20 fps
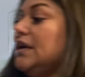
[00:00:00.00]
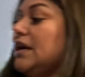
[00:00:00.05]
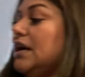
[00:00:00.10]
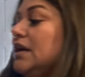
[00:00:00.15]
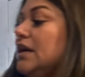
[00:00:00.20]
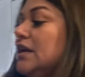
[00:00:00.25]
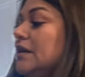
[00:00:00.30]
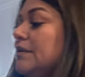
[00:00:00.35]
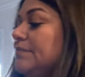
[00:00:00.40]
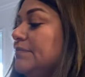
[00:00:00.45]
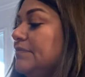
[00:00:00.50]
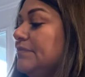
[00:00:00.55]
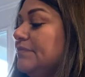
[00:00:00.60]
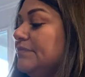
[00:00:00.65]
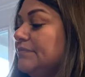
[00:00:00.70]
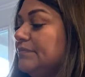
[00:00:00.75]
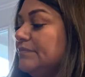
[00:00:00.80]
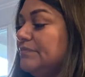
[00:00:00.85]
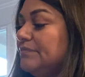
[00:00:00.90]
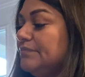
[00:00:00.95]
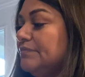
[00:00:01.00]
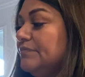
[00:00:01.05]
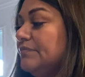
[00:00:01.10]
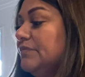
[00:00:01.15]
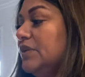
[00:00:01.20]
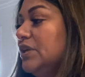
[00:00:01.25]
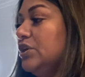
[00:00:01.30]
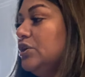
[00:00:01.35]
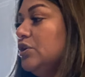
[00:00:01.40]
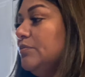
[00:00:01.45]

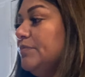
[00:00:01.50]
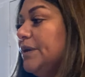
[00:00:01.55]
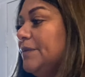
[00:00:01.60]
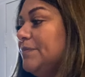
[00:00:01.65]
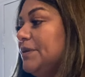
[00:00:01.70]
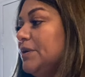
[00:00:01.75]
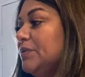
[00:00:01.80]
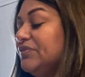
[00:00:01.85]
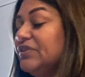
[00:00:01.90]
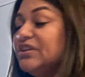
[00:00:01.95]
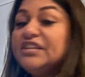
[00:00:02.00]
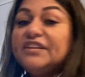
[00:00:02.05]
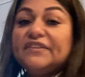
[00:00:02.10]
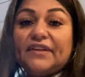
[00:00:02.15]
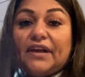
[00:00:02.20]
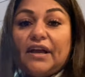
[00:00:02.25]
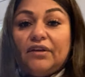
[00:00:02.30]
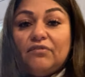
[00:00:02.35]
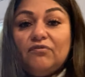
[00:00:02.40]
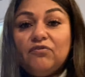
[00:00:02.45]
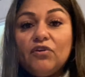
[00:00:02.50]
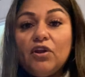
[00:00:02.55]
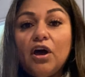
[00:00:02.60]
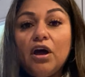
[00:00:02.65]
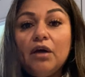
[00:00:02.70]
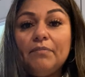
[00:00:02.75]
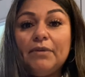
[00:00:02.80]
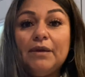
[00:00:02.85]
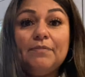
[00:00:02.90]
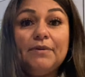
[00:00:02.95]
You know, maybe it was a design
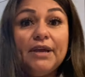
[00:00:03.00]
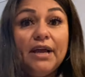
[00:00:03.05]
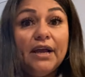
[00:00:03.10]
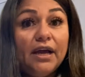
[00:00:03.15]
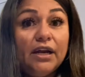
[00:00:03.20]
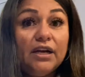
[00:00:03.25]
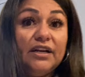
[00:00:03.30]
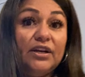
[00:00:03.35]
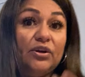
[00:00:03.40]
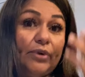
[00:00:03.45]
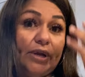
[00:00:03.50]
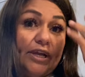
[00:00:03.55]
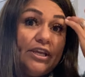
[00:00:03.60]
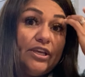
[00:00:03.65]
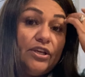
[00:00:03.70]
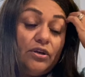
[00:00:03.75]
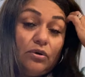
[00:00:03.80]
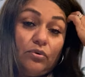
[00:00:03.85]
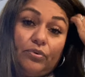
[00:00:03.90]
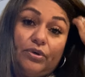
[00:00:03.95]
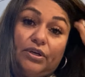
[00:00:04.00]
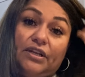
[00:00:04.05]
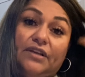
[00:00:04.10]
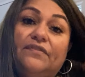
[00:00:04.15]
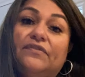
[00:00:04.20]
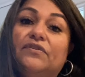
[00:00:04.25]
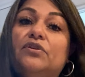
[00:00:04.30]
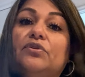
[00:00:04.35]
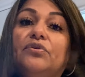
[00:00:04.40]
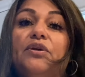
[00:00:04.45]
flaw. Maybe I got an irregular one
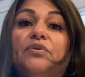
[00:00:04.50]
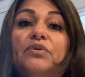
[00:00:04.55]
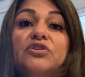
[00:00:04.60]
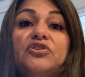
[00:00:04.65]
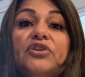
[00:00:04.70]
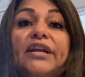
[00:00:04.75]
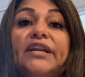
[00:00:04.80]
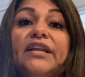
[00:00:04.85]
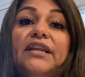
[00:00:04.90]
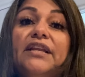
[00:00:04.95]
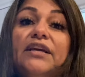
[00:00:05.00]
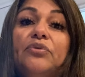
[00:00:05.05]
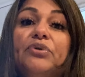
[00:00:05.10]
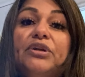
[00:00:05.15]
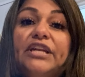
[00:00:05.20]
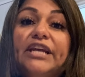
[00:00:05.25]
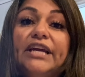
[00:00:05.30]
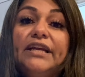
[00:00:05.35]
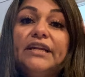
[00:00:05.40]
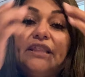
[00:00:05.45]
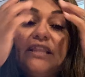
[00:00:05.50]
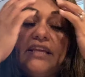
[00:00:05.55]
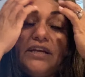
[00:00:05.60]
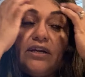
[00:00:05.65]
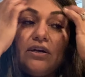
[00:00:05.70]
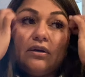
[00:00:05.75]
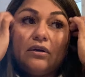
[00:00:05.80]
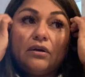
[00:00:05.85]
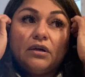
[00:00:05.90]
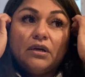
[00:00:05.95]
because, you know, they were trying to liquidate
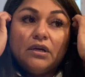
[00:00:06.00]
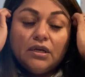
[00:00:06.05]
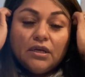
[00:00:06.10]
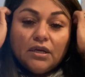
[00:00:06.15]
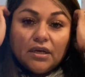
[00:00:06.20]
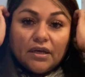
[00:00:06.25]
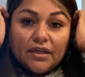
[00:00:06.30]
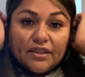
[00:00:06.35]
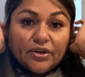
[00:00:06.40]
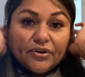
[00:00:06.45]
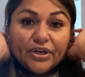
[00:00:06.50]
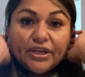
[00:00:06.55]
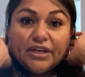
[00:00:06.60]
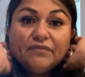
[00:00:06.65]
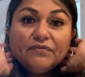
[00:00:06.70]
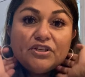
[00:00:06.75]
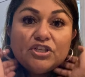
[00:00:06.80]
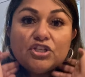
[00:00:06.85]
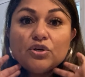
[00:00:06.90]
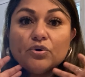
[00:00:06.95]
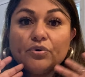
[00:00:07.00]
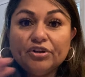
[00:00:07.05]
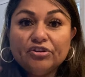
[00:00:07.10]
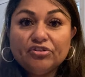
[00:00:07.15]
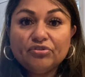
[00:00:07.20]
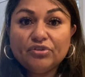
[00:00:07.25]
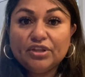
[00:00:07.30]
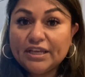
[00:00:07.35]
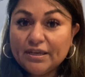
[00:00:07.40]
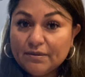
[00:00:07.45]
their inventory
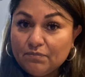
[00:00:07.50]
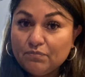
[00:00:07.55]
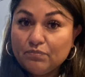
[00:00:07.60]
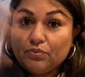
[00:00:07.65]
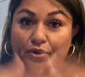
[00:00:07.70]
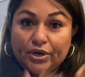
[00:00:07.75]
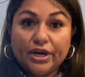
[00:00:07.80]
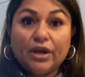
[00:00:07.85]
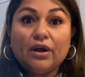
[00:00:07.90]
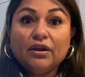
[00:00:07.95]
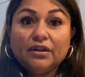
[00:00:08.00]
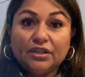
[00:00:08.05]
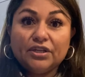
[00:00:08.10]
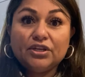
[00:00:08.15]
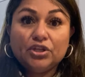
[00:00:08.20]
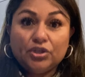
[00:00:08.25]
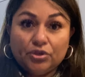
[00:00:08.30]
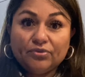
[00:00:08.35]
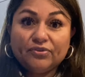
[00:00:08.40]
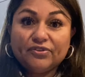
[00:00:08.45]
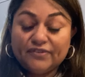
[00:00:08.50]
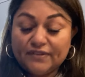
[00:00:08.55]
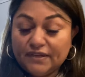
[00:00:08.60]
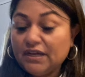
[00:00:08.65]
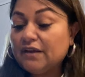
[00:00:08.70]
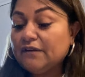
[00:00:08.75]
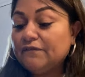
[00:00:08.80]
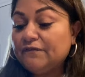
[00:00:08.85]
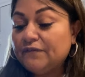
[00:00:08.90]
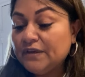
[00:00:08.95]
so they can bring on the new
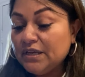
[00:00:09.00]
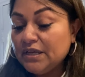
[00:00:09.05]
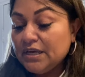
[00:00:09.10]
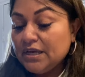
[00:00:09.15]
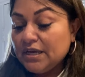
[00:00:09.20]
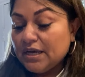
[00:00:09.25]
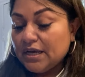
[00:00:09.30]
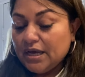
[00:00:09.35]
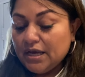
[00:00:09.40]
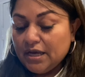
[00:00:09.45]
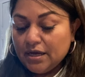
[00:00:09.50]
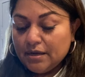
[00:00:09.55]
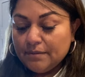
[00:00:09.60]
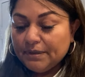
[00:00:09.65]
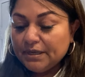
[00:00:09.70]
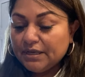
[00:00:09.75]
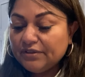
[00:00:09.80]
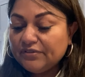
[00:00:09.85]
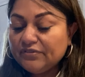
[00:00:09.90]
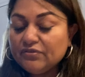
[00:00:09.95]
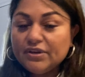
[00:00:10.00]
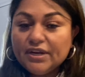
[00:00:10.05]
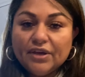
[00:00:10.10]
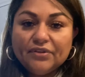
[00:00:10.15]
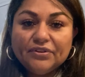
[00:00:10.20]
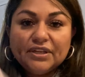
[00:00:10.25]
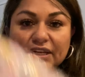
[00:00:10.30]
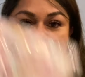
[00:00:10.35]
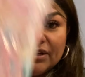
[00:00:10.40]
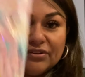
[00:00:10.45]
stuff. So
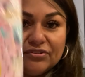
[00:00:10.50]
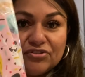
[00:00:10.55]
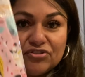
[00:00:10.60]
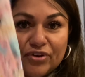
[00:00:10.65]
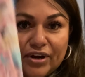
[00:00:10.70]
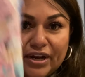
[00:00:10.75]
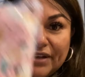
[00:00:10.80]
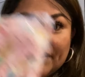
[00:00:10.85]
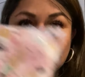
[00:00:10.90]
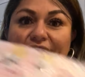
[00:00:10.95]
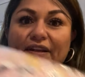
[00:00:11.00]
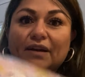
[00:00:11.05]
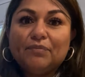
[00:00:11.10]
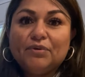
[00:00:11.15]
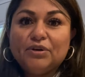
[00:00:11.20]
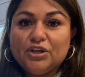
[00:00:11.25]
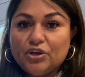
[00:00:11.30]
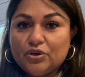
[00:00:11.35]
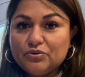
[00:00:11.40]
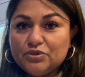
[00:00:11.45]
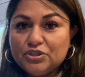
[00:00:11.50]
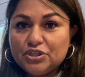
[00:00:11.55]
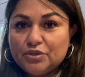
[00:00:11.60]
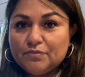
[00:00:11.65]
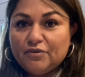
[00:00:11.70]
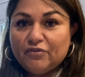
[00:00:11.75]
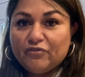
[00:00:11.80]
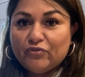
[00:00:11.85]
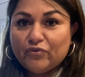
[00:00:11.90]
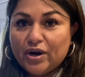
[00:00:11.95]
now the next dress that I'm going to go to
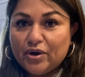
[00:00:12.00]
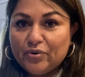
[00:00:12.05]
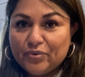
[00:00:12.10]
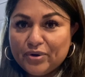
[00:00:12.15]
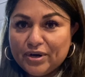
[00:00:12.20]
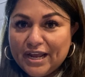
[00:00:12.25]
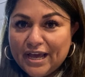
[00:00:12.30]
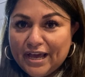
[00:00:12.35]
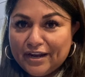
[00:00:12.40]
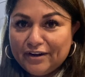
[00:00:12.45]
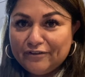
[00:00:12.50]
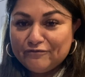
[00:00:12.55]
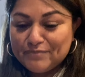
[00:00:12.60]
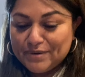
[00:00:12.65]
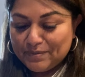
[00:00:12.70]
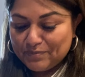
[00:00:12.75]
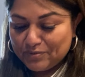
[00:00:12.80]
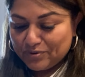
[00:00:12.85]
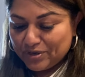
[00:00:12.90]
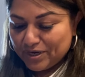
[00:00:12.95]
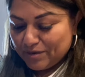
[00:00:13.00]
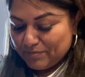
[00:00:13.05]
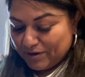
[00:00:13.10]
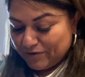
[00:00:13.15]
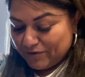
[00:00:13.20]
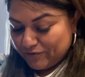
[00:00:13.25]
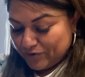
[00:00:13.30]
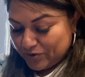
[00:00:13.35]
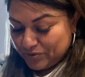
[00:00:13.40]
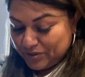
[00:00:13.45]
before I run out of memory on
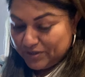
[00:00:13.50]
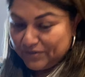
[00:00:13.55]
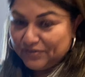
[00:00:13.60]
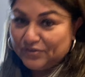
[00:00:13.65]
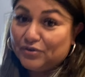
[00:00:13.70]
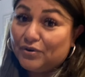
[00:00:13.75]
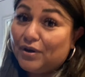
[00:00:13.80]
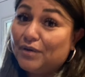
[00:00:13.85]
my phone, because, you know,